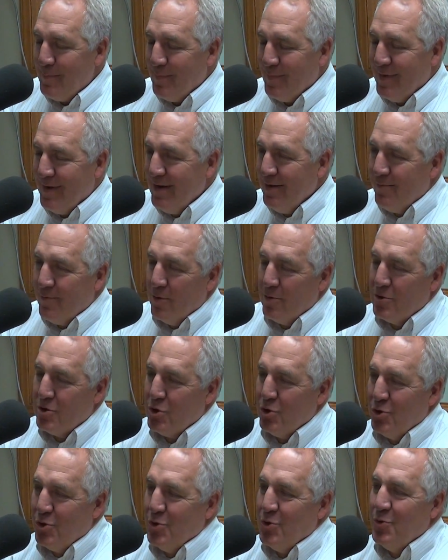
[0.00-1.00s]
These folks
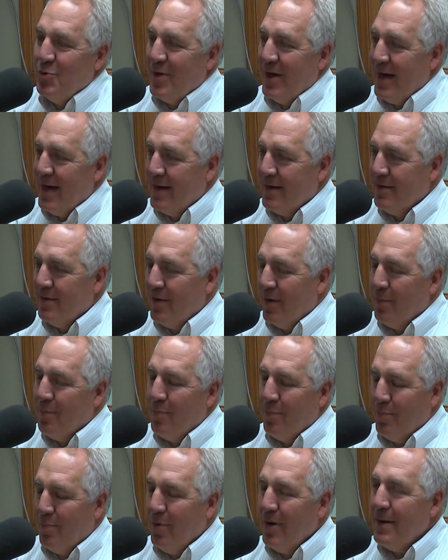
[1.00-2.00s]
who do that, they're
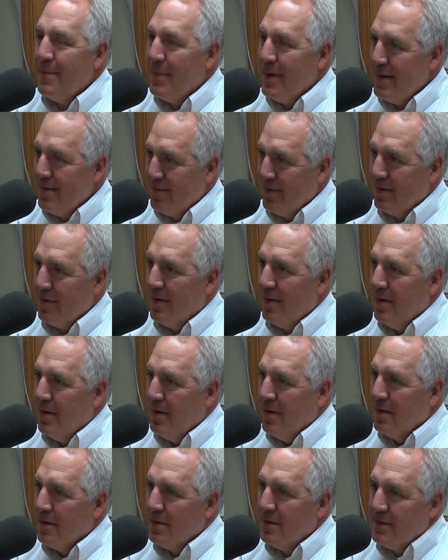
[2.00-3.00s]
pretty amazing
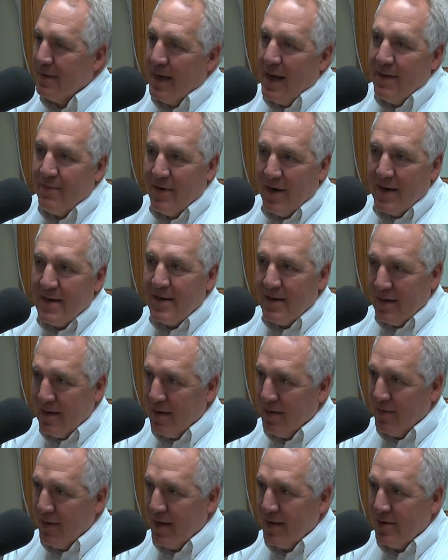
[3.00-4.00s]
because they have an
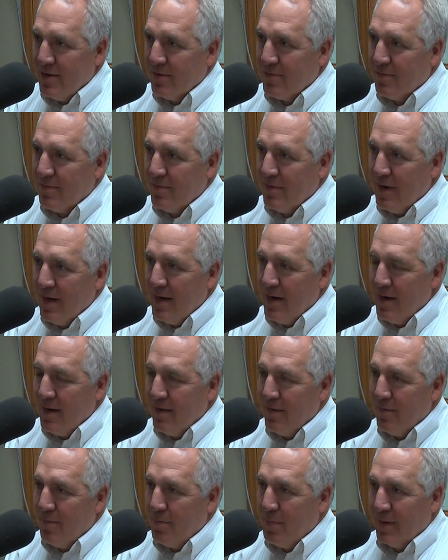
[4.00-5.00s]
idea and
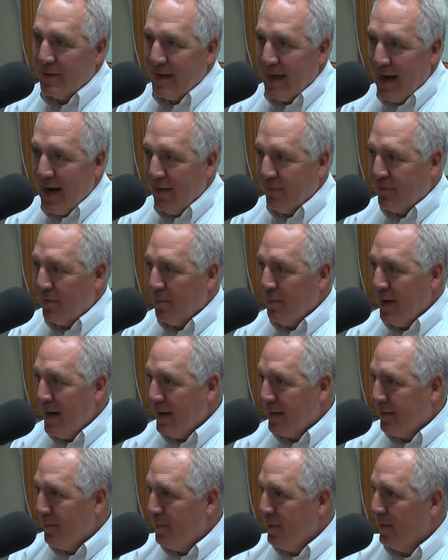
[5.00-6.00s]
but they have to
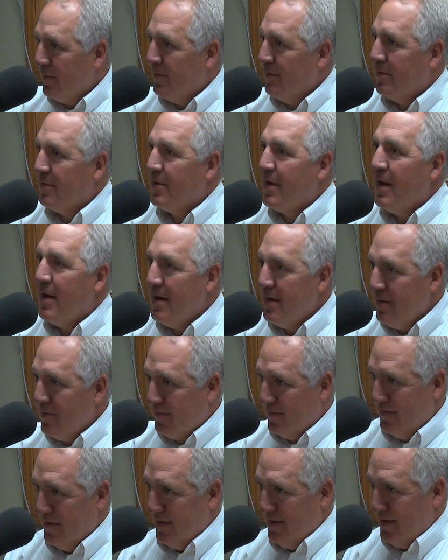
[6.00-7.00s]
make the business
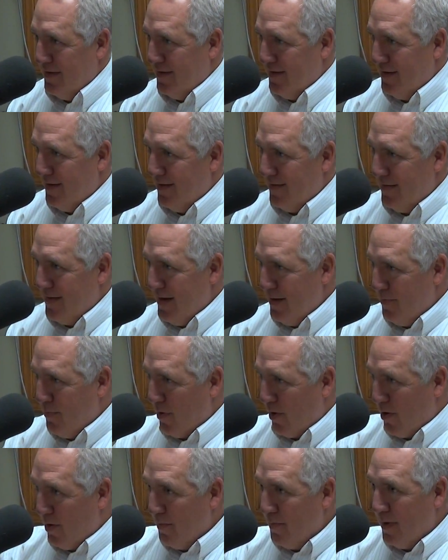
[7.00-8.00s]
case. They
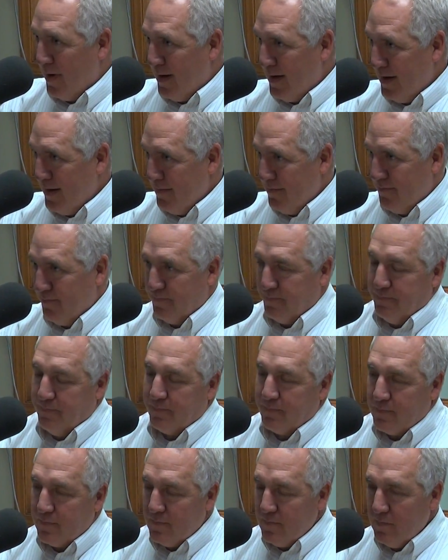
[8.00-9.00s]
borrow money,
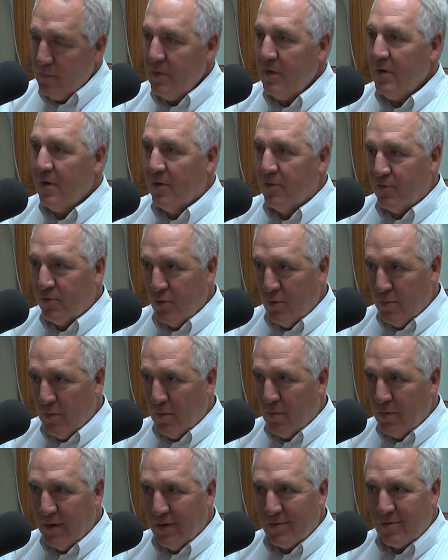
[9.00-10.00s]
assume
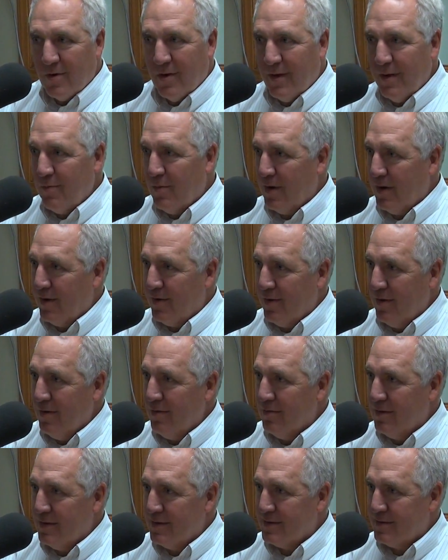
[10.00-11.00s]
a risk. All they want to
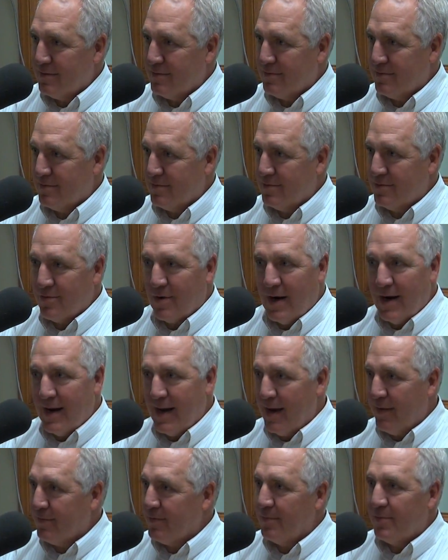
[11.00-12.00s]
do is try to
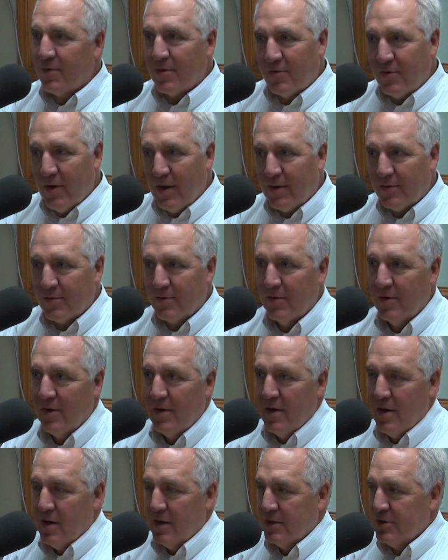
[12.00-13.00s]
have some success.
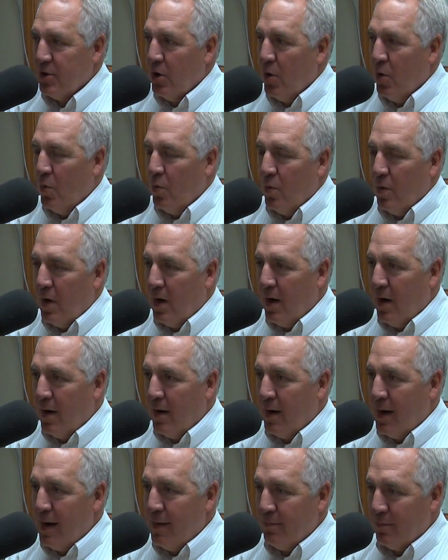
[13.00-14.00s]
So
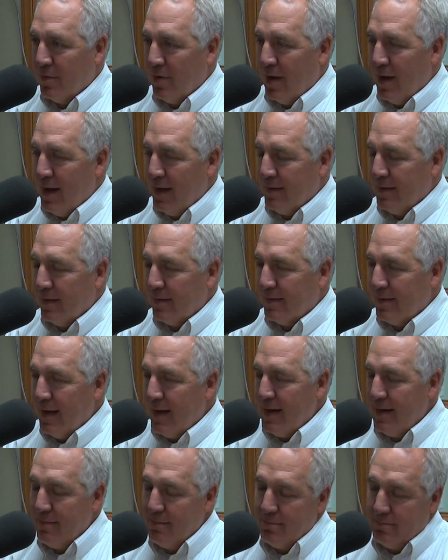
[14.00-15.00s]
I'm glad that
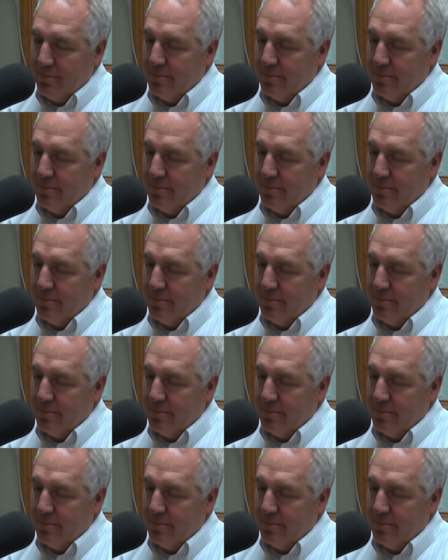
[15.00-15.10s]
they